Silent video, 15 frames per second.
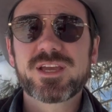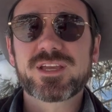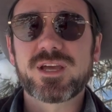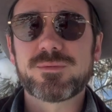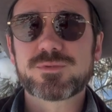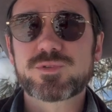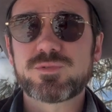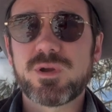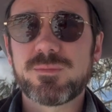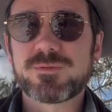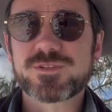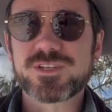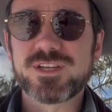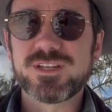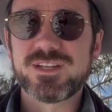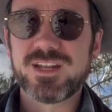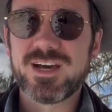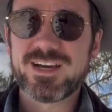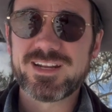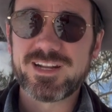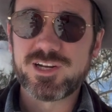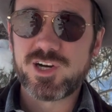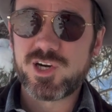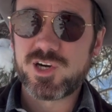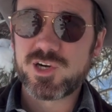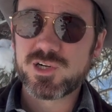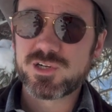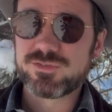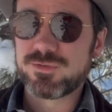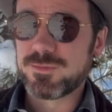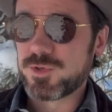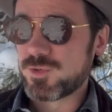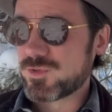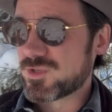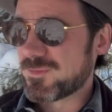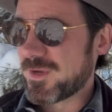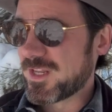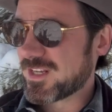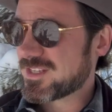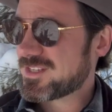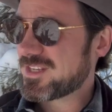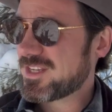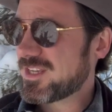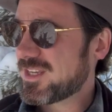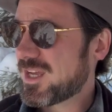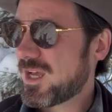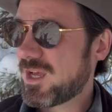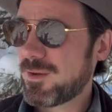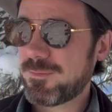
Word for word: comes to represent not an R from an Old Germanic Z,